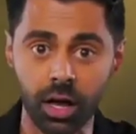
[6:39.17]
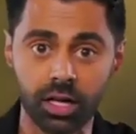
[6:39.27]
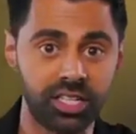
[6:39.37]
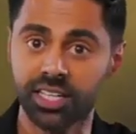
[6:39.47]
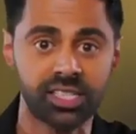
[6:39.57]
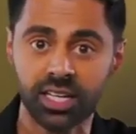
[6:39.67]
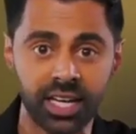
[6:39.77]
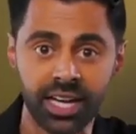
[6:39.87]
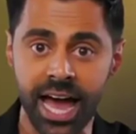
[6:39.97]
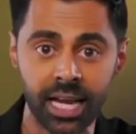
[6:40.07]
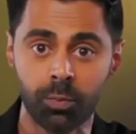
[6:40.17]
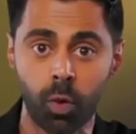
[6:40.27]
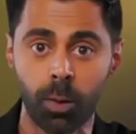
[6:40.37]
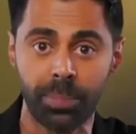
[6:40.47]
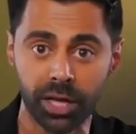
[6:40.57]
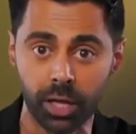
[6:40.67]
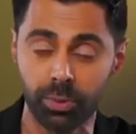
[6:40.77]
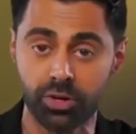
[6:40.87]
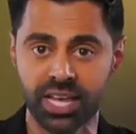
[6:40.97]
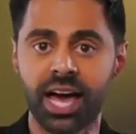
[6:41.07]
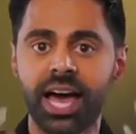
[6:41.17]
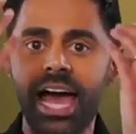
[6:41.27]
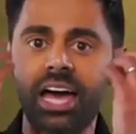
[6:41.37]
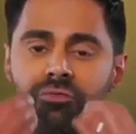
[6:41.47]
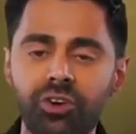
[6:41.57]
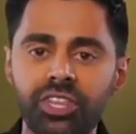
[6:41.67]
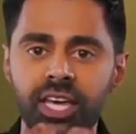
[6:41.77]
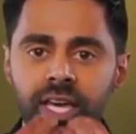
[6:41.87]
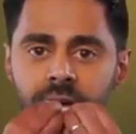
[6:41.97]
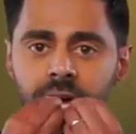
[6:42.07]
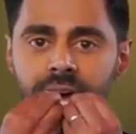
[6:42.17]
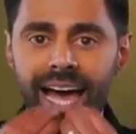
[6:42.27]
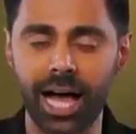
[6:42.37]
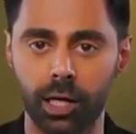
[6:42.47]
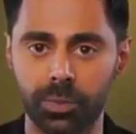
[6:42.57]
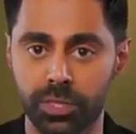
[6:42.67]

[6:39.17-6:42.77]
doesn't need any more billables. Everything helps.